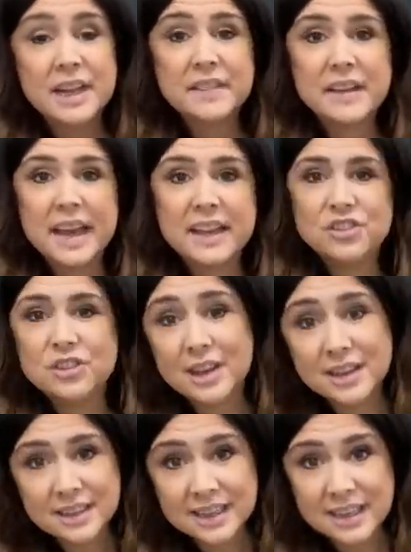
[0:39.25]
that
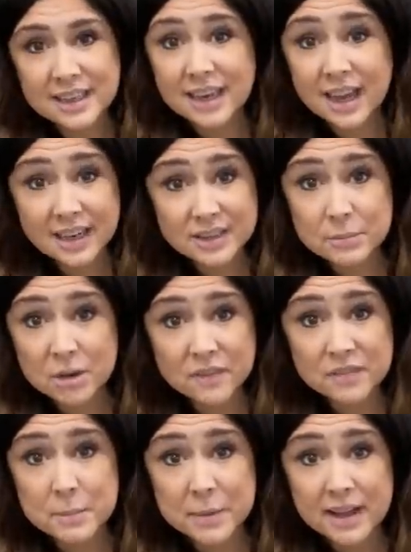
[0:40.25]
gently glide them
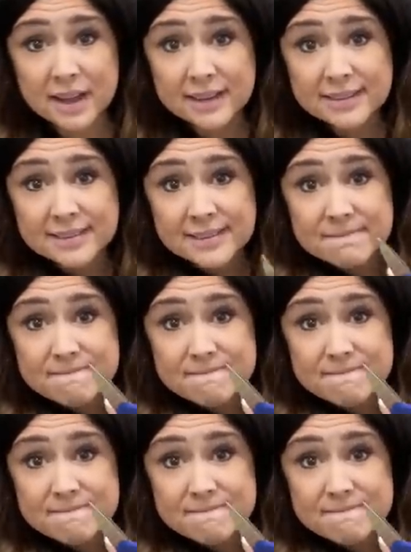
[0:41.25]
off the box.